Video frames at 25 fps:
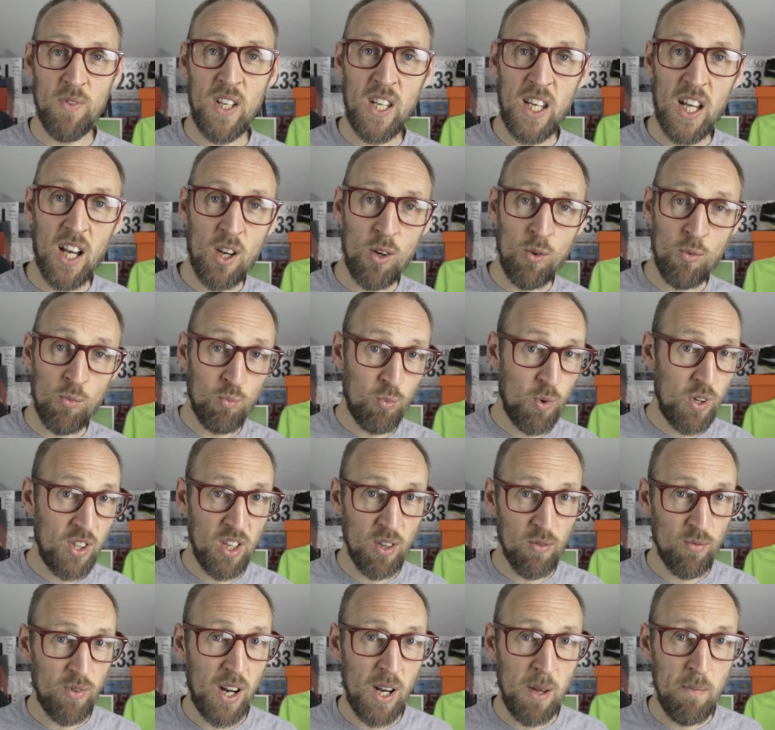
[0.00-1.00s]
video with
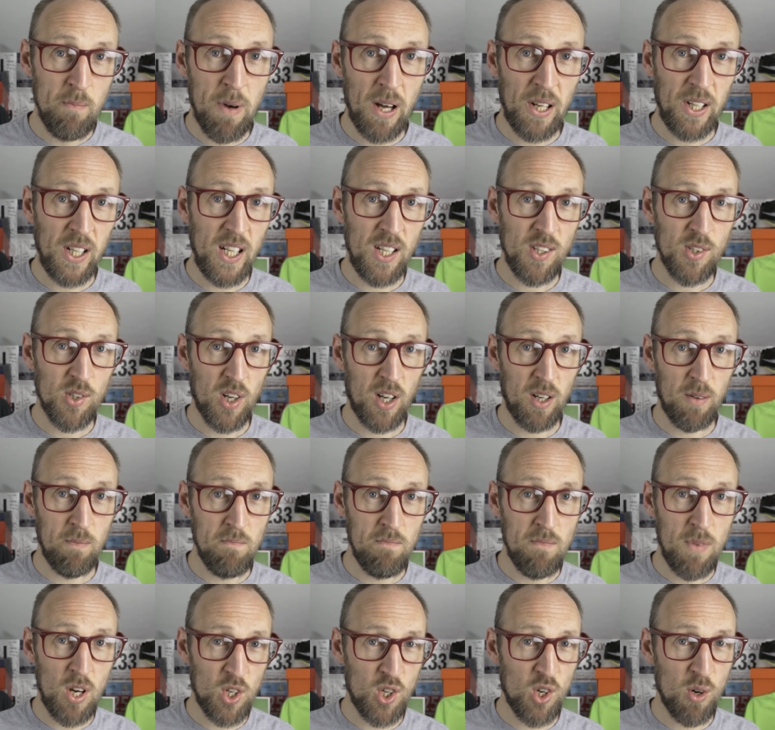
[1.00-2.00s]
your running buddies, I'd
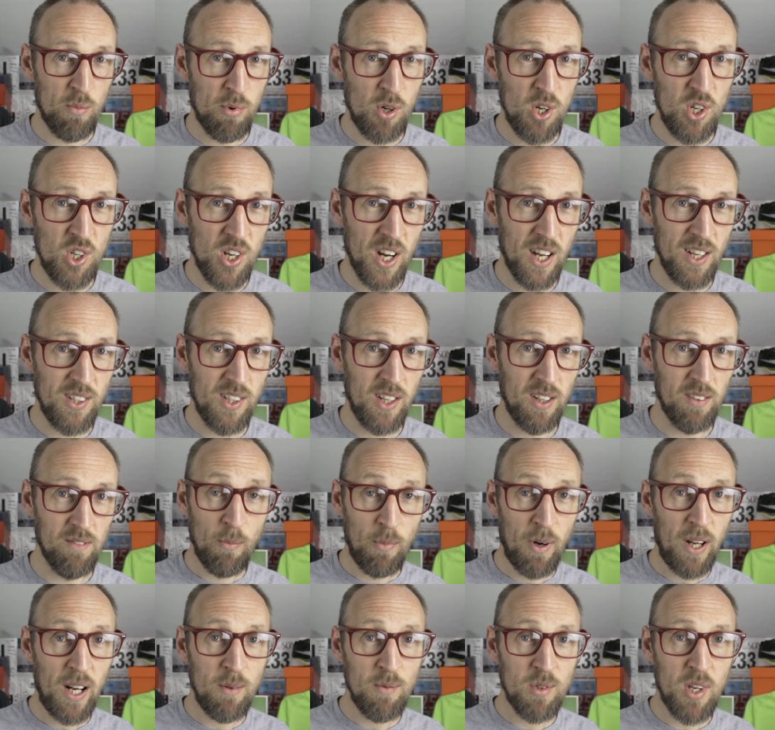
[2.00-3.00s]
much appreciate it.
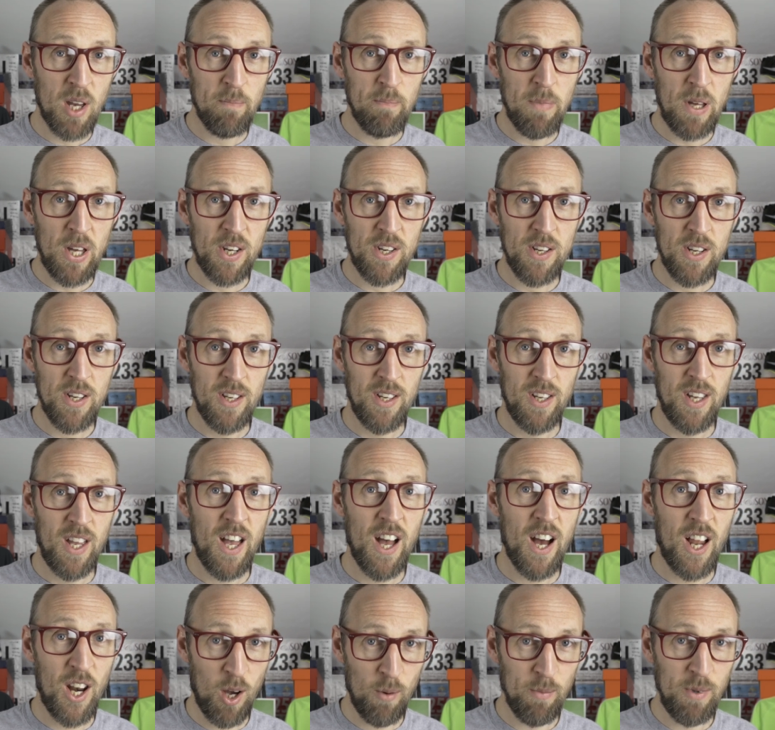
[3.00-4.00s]
My name's Ed Bud
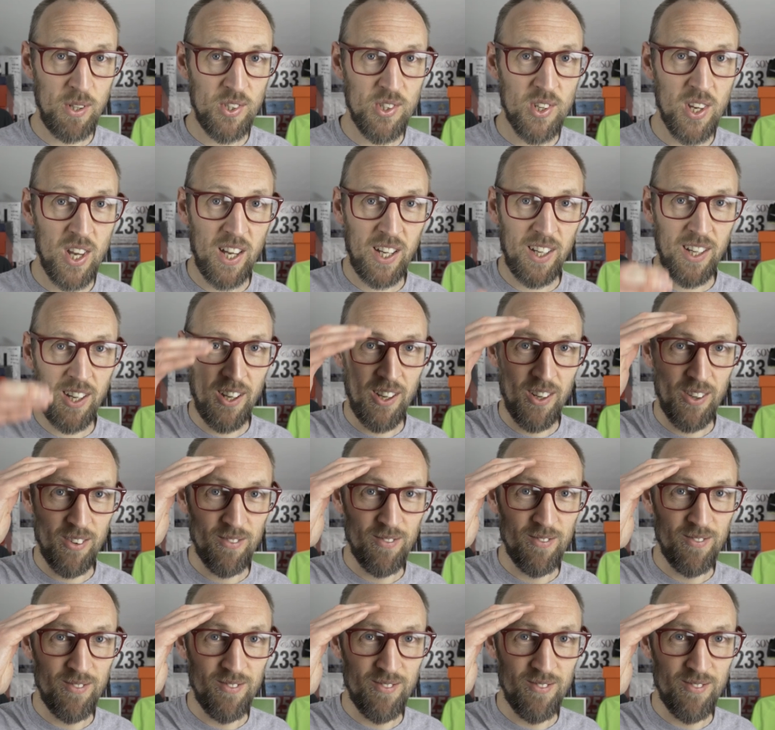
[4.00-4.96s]
and I'll be seeing you.